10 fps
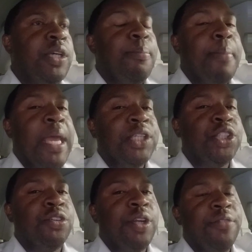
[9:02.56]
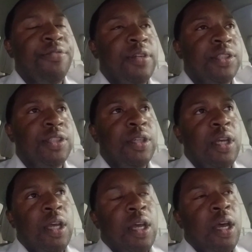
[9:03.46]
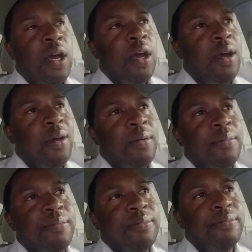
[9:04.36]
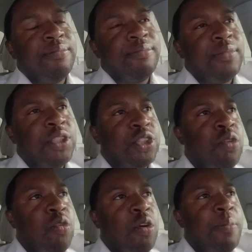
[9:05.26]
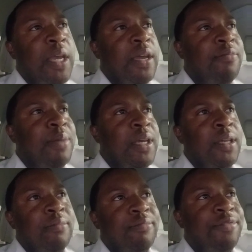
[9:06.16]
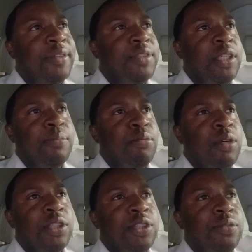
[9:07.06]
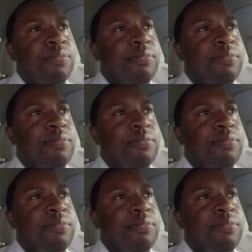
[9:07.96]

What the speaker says: a major difference. The score may have been 15 points